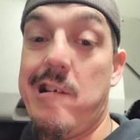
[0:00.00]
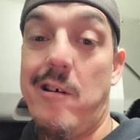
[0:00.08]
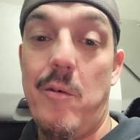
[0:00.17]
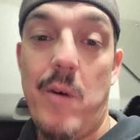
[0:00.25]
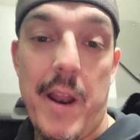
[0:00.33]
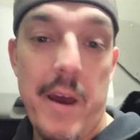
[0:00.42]

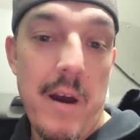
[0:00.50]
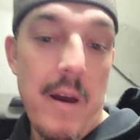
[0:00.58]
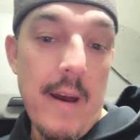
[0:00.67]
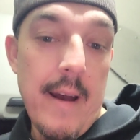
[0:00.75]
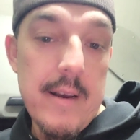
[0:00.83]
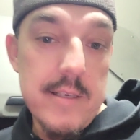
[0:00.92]
don't want to
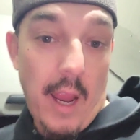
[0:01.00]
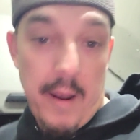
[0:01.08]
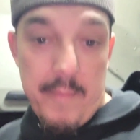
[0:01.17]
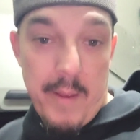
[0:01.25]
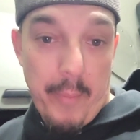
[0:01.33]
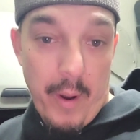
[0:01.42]

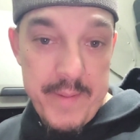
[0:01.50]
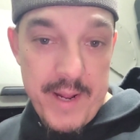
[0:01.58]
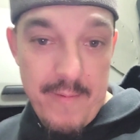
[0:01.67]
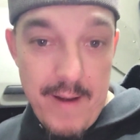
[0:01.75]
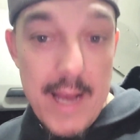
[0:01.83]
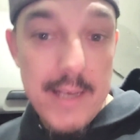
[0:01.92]
send him to
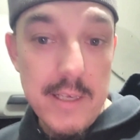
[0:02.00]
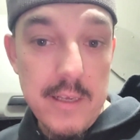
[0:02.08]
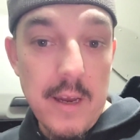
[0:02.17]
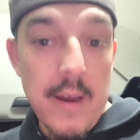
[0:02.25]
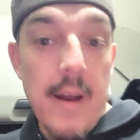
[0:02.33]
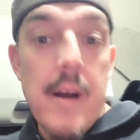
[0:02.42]
permanent rest.
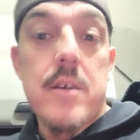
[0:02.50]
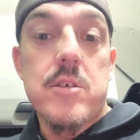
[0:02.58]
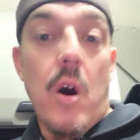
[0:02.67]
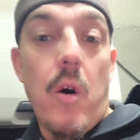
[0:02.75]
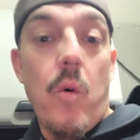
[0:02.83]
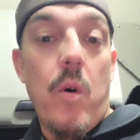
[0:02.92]

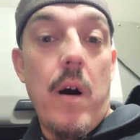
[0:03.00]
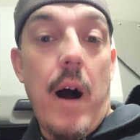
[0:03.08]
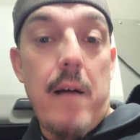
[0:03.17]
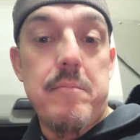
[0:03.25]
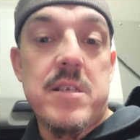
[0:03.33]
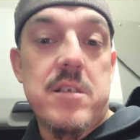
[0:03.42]
So
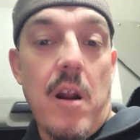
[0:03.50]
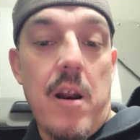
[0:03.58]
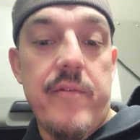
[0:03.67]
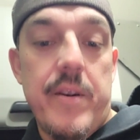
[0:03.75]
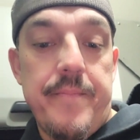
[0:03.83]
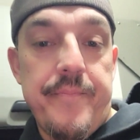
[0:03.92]
I've been
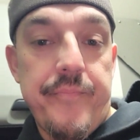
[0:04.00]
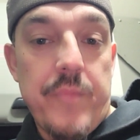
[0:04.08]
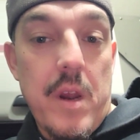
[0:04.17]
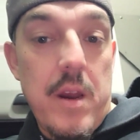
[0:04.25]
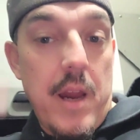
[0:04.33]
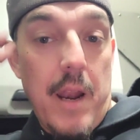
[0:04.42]
starving.
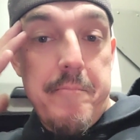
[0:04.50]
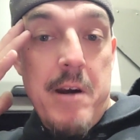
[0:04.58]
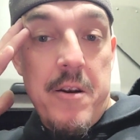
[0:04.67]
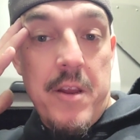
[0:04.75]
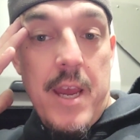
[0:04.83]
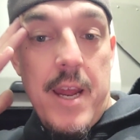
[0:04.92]
We got a
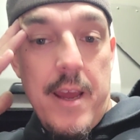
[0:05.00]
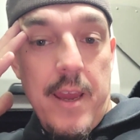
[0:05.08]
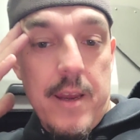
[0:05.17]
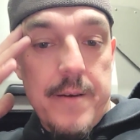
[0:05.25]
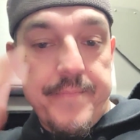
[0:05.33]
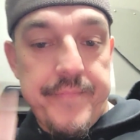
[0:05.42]
pounding headache.